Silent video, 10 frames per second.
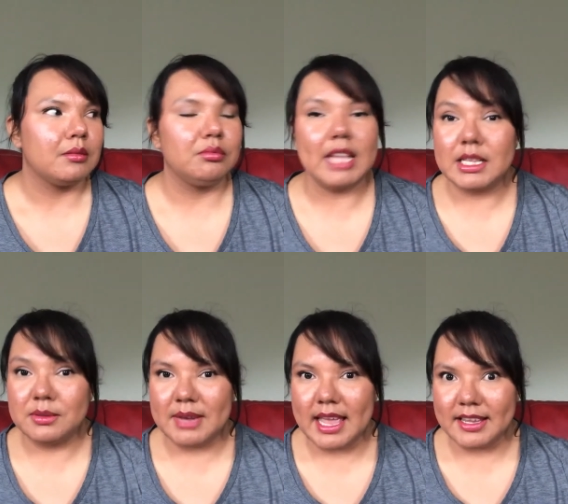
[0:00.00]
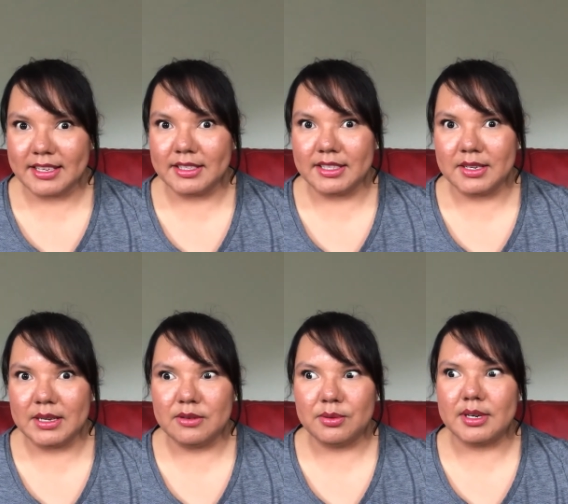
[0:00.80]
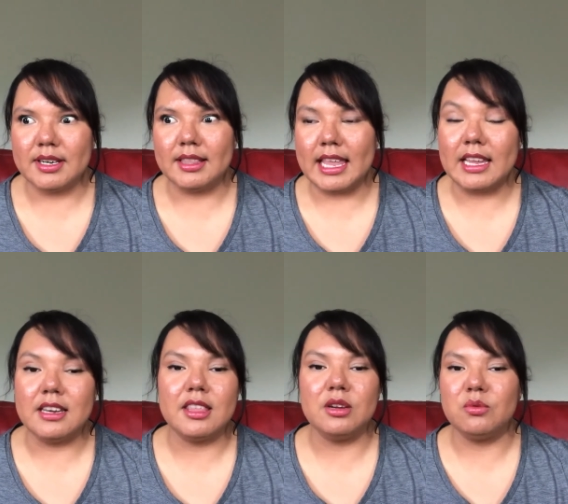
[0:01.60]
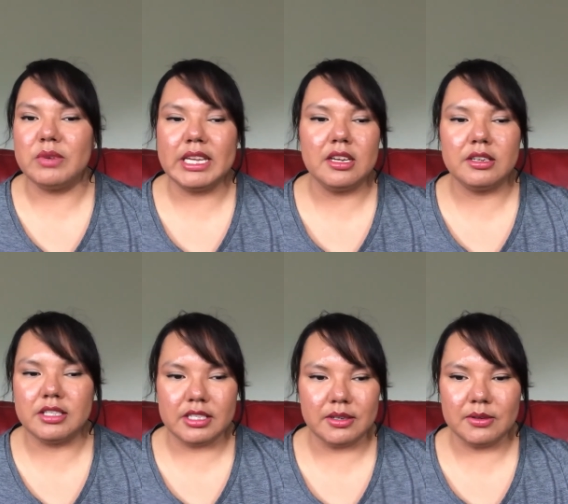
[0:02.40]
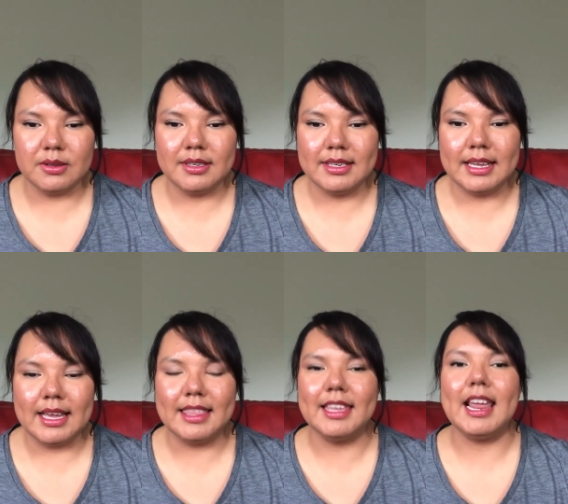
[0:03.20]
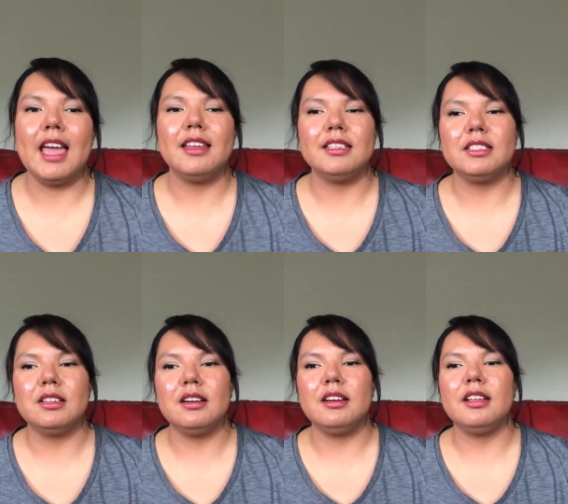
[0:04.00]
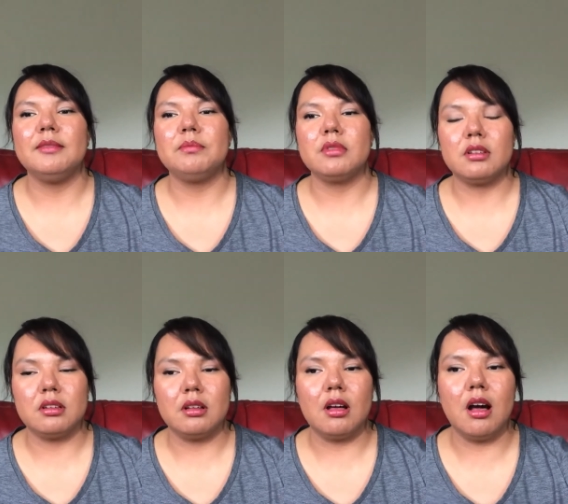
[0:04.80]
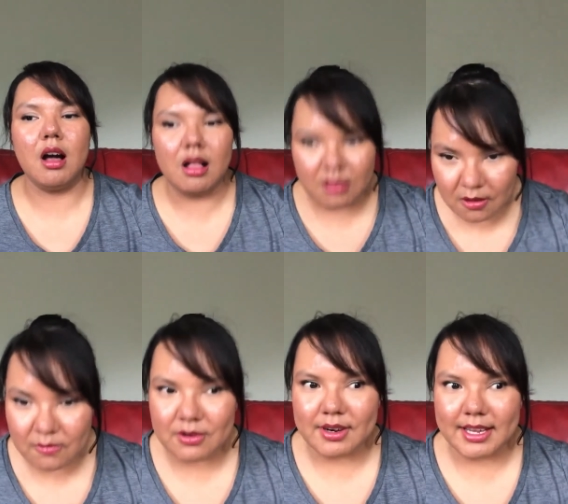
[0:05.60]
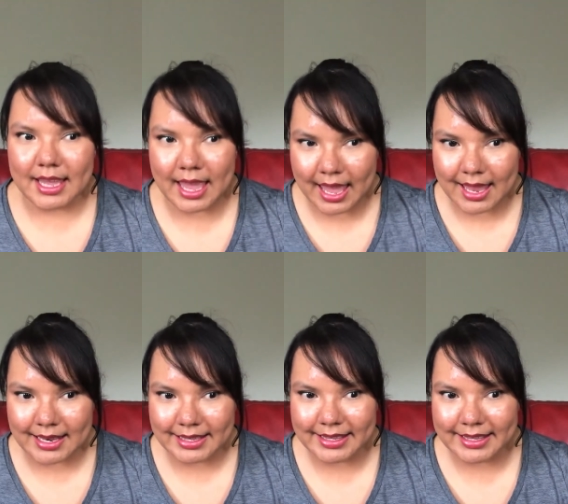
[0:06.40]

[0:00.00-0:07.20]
that's why I couldn't do it for like another week or two. And then I had to start it up all over again.